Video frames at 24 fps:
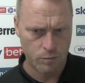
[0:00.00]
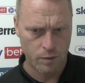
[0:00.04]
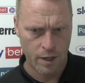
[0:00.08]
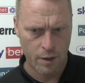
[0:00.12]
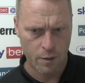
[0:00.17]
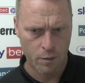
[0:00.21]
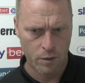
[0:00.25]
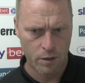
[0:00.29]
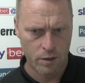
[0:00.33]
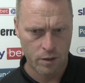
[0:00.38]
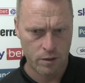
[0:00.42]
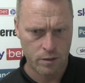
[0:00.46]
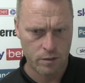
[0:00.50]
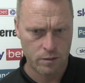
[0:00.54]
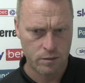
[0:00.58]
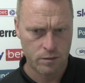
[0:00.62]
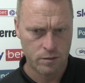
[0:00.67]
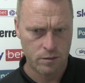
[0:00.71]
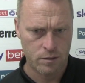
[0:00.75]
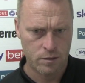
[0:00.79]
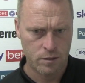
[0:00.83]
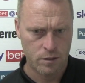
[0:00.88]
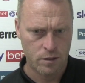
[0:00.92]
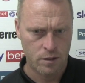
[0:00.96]
our
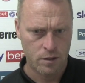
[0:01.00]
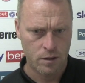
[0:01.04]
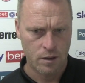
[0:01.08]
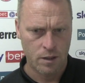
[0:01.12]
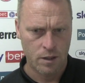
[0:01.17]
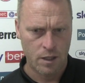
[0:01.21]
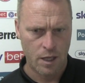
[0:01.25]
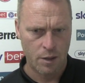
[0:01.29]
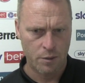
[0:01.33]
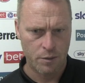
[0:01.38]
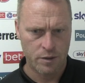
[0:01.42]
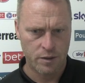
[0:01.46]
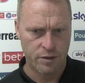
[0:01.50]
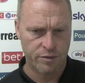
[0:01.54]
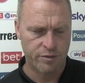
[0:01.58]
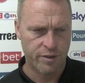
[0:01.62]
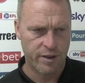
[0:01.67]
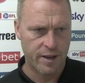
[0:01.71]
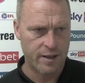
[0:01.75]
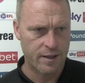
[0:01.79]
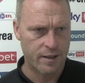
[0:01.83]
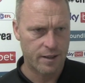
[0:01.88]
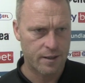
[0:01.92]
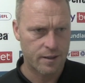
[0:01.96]

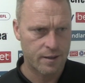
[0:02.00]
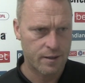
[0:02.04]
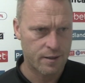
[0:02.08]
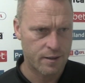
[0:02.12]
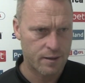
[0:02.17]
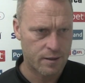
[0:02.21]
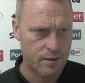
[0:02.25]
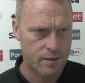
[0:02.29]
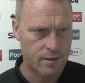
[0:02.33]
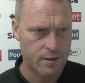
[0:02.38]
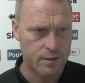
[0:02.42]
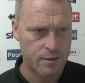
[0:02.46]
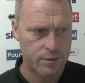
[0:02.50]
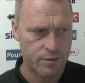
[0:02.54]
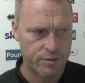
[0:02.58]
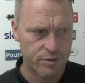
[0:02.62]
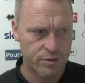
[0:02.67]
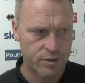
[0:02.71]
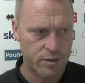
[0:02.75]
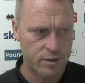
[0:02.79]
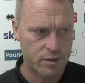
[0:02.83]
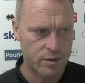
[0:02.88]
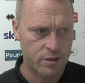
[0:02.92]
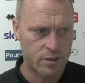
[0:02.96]
defending
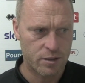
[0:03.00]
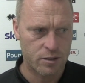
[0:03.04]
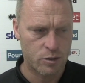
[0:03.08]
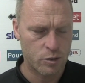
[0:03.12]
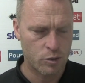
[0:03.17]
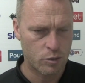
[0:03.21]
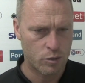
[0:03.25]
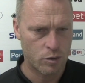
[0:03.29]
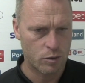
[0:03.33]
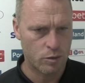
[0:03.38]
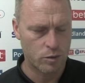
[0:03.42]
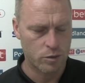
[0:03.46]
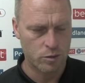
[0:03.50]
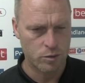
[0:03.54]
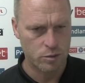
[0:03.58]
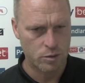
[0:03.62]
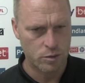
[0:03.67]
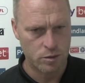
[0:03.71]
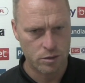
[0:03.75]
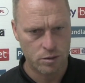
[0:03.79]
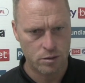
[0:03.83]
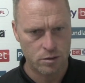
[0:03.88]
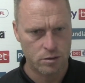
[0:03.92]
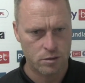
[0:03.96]
for the two goals
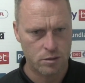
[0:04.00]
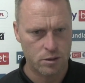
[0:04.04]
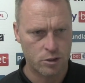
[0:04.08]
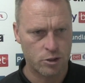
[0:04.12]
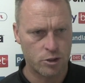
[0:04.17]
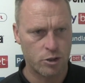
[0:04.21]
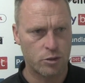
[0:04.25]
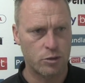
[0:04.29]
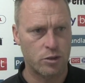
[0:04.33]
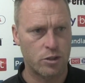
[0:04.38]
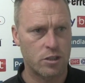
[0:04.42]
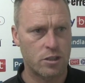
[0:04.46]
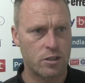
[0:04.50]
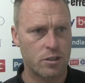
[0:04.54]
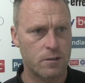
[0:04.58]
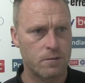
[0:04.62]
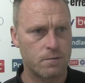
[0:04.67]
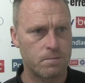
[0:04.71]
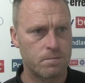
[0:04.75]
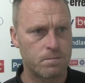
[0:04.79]
was atrocious.